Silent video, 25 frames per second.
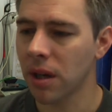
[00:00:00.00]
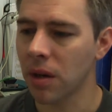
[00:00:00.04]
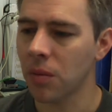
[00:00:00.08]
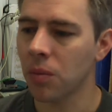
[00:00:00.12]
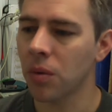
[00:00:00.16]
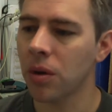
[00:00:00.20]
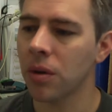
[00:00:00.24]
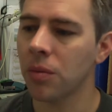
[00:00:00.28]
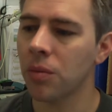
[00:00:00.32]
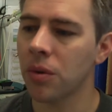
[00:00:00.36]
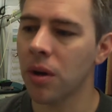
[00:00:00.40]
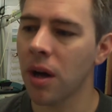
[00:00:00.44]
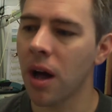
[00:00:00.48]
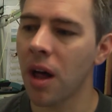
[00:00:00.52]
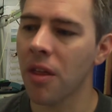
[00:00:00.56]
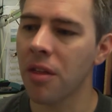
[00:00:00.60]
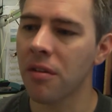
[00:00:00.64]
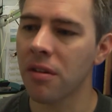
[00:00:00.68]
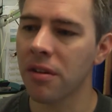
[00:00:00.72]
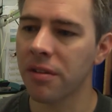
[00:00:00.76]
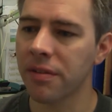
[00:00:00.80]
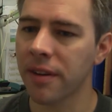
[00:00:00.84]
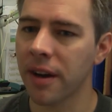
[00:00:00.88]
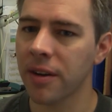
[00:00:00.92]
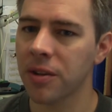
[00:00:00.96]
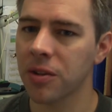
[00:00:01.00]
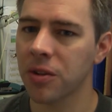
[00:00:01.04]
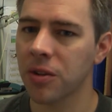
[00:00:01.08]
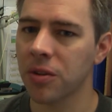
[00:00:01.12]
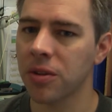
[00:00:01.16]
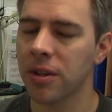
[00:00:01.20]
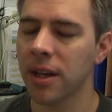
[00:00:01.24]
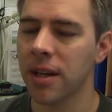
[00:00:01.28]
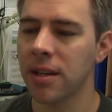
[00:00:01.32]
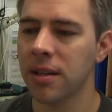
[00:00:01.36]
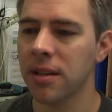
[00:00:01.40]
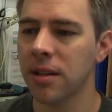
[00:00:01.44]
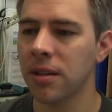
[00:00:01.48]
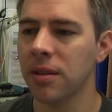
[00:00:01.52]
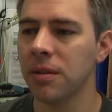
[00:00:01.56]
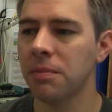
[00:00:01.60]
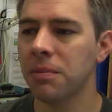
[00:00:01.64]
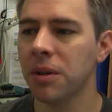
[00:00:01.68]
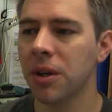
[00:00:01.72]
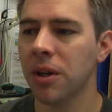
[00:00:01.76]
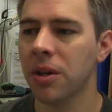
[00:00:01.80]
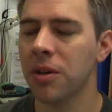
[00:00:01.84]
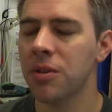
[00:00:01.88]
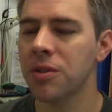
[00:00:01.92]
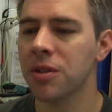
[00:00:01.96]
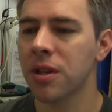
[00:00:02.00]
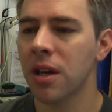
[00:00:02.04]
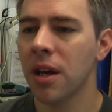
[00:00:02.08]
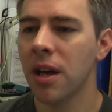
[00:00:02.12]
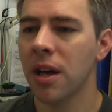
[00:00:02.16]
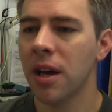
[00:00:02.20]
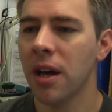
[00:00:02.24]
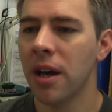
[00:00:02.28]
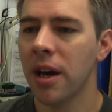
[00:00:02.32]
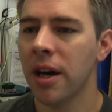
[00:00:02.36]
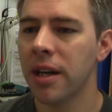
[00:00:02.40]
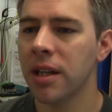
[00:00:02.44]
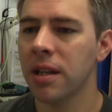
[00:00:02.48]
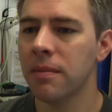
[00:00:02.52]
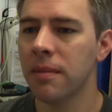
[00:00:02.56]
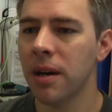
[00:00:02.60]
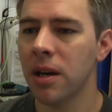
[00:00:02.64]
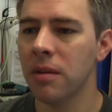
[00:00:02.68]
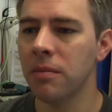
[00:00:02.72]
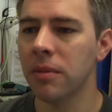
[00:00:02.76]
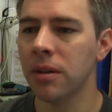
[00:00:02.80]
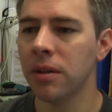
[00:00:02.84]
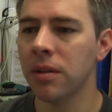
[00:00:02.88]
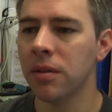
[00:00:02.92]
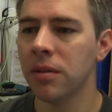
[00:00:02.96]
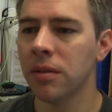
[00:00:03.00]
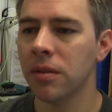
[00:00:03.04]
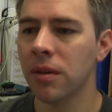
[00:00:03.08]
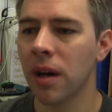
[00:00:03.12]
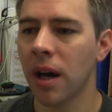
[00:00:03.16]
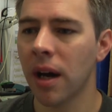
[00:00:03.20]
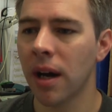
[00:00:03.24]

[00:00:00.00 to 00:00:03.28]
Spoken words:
What other effects could they do? Because at the moment,